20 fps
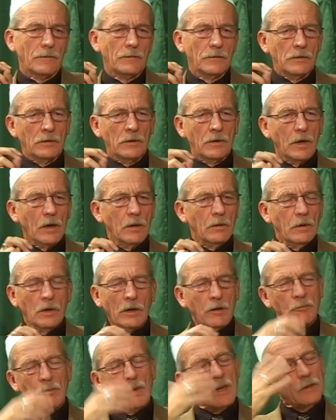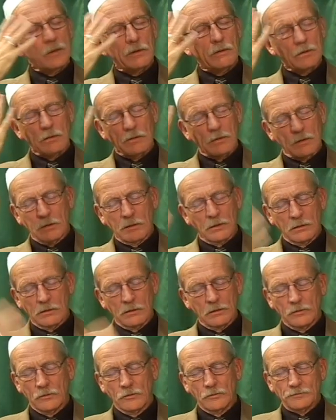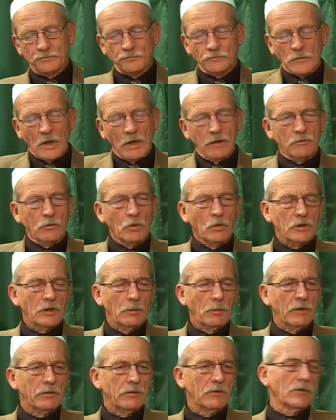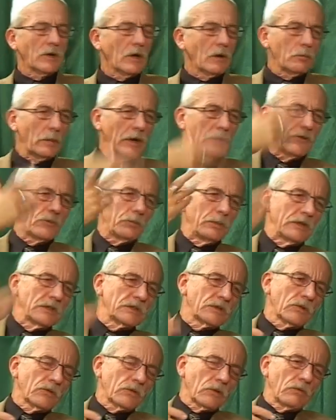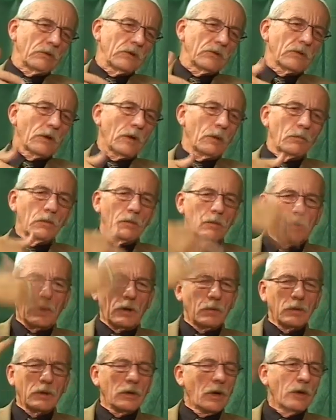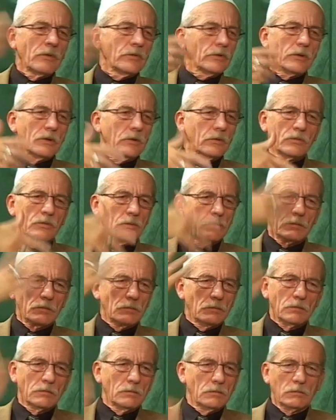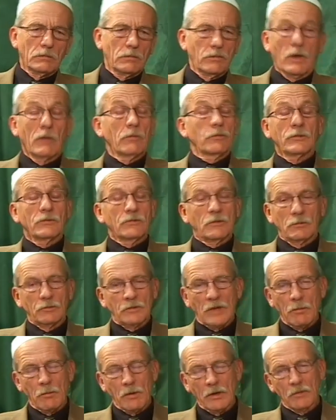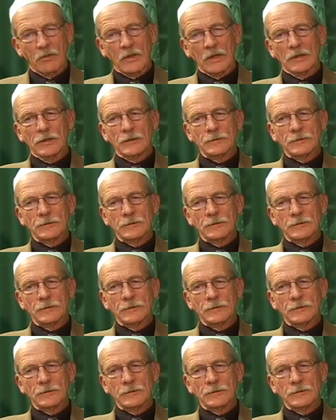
I talked about Islam, made speeches of Islam, I mean hundreds, thousands of times, I think.